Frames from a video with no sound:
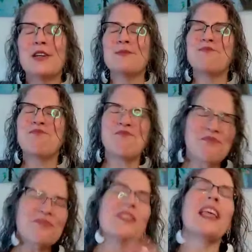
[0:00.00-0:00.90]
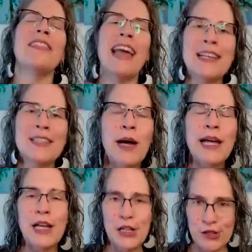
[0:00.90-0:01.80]
So that is
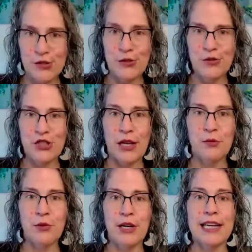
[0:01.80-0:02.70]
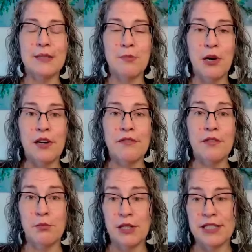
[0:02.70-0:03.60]
why I include shadow work as part
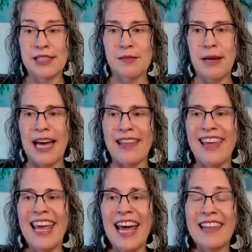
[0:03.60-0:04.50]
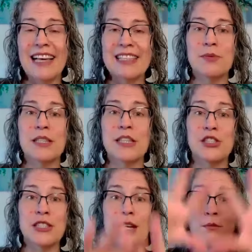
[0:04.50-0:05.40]
of the priestess path. And that's
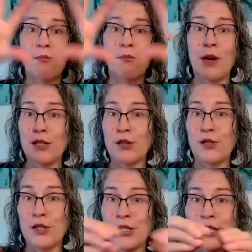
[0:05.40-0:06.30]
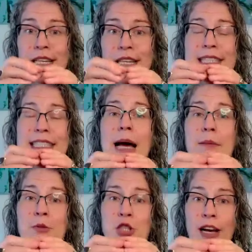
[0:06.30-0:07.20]
really just a little
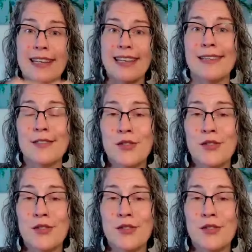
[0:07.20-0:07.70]
snapshot